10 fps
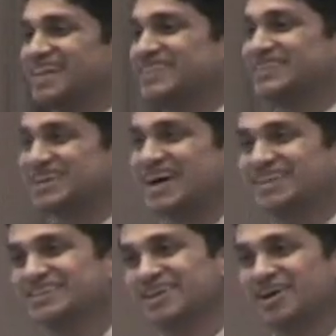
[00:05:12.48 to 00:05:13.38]
this
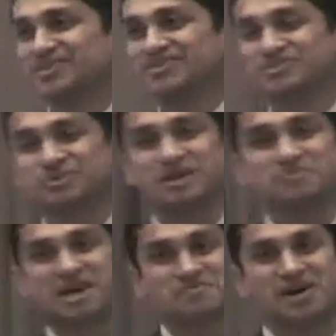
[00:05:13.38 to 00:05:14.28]
adage, I learned this one at
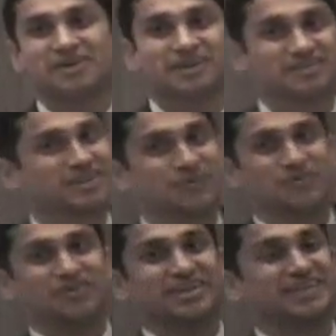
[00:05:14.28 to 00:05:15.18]
PayPal, and I think it
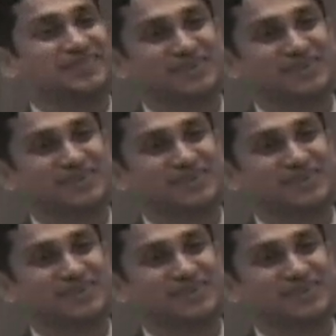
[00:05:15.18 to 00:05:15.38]
really